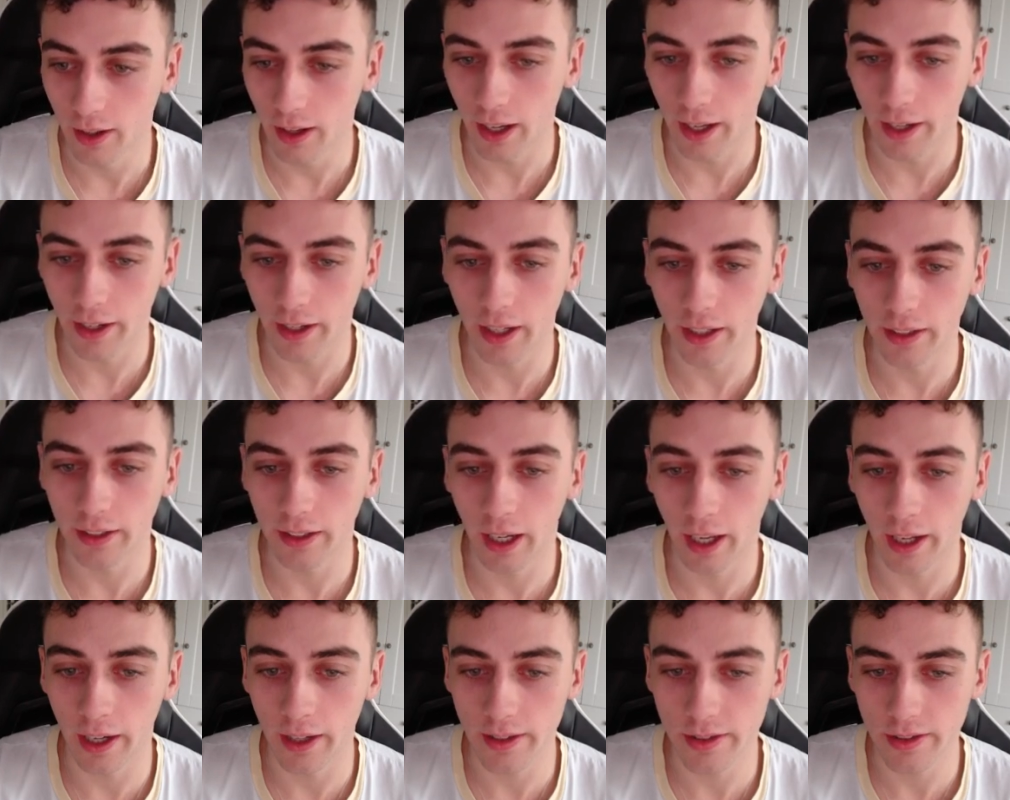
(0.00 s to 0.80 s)
And
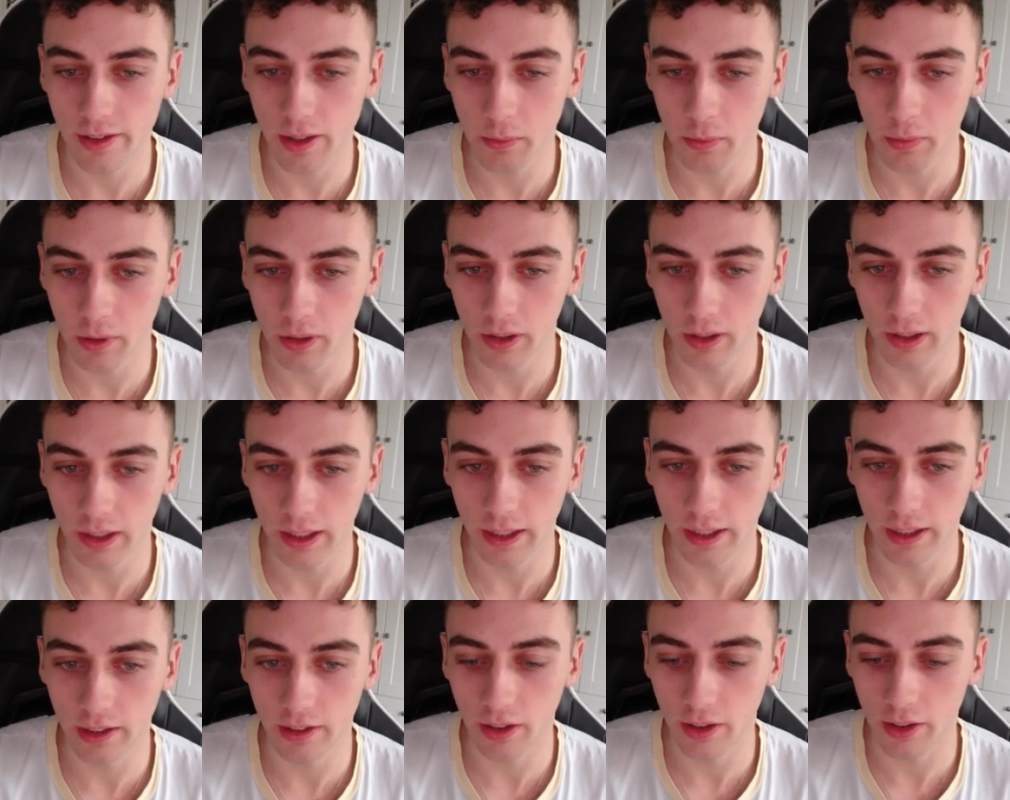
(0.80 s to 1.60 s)
again,
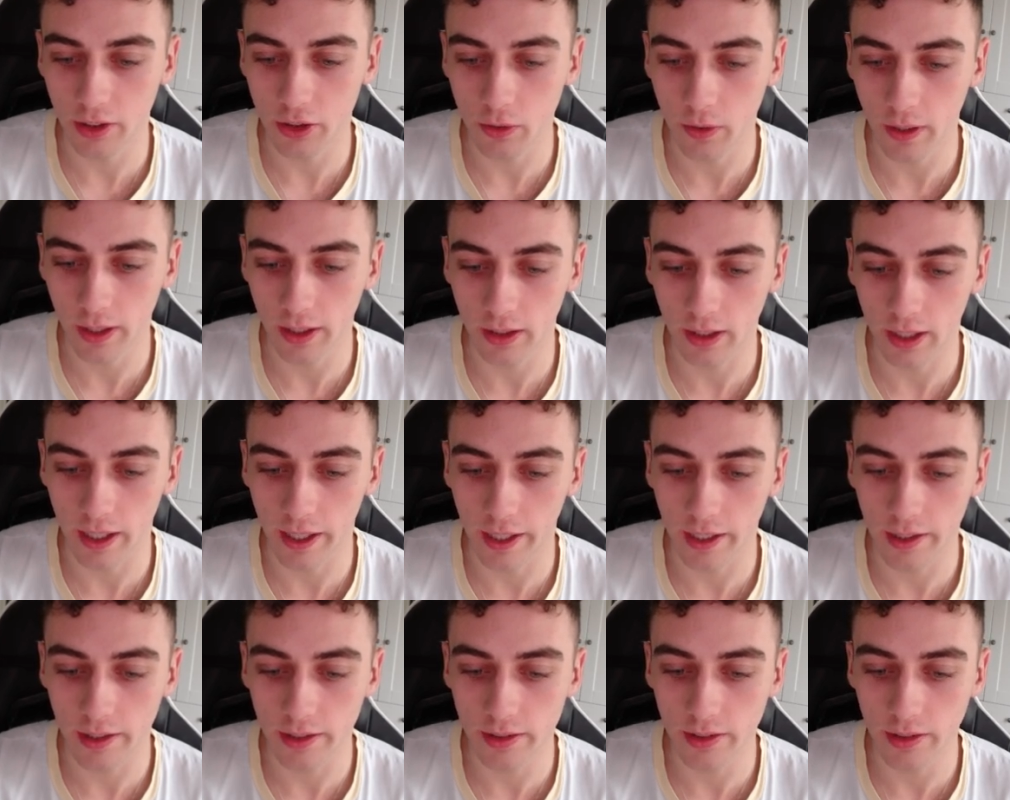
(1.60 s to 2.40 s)
similarly to the trend
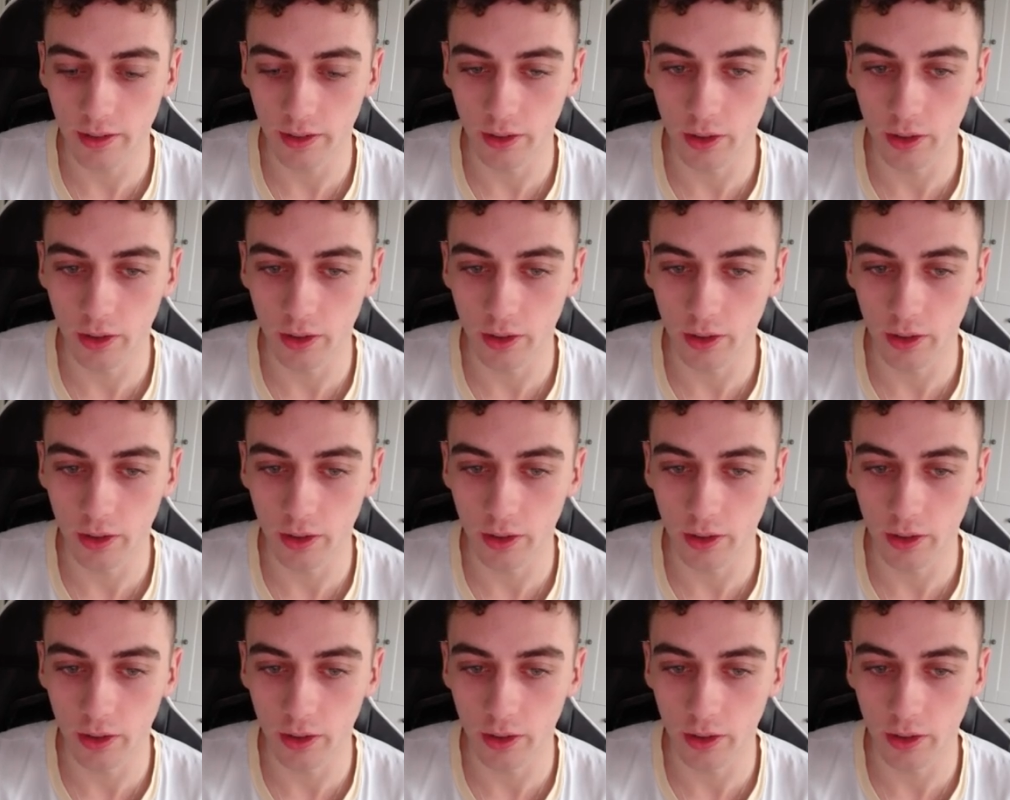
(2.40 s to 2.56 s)
lines,